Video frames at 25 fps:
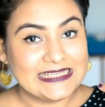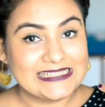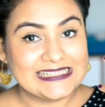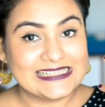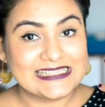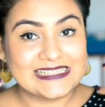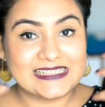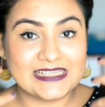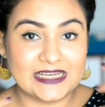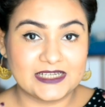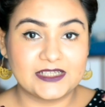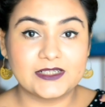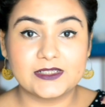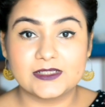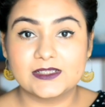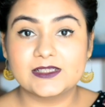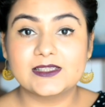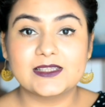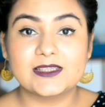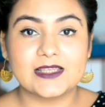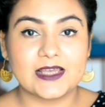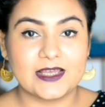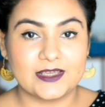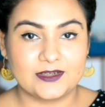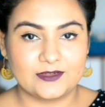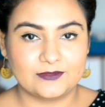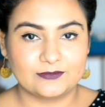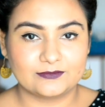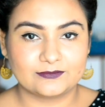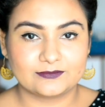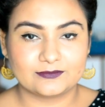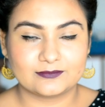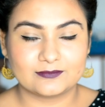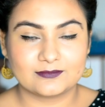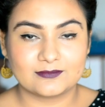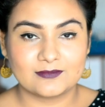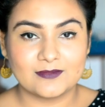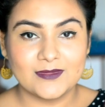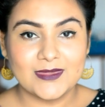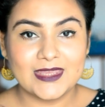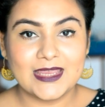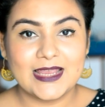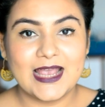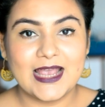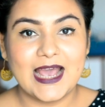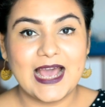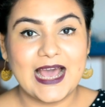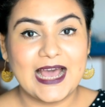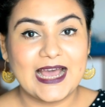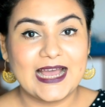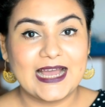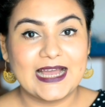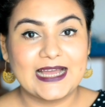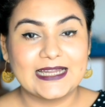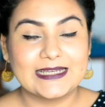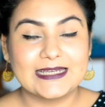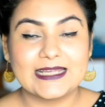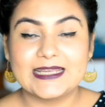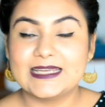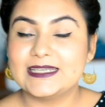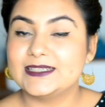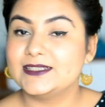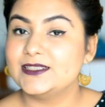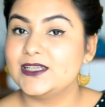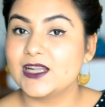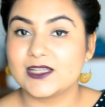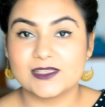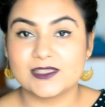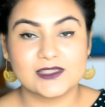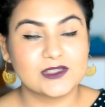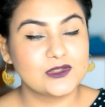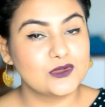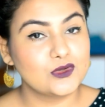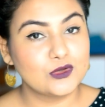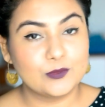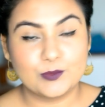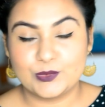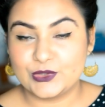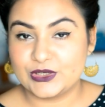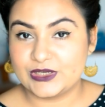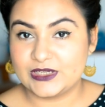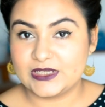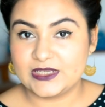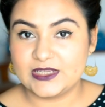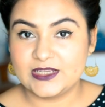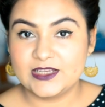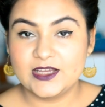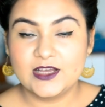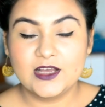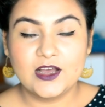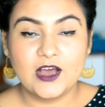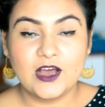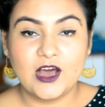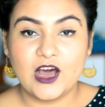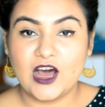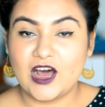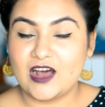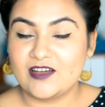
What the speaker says: It settles there and it doesn't look pretty.